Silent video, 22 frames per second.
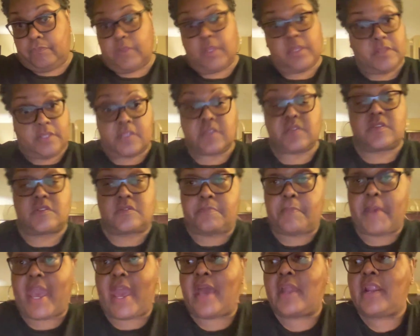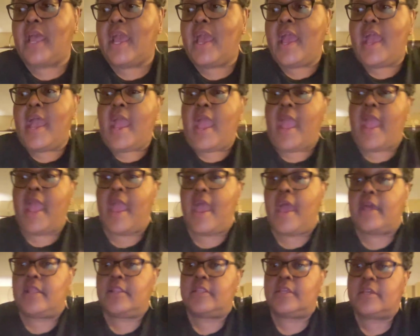This is bad.
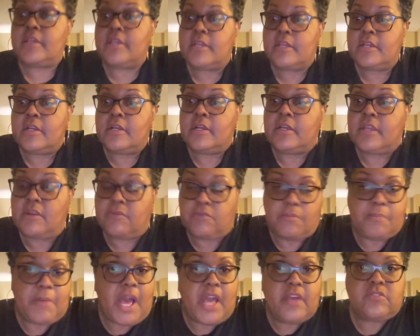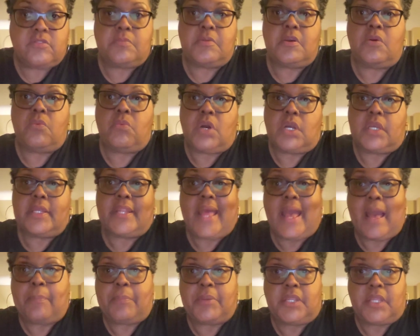And it reminds me of what could
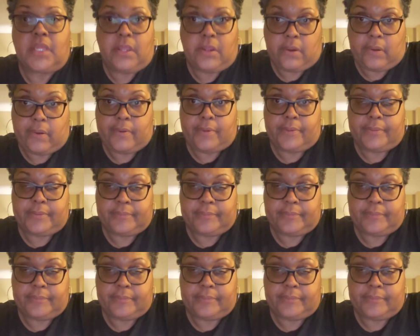happen here.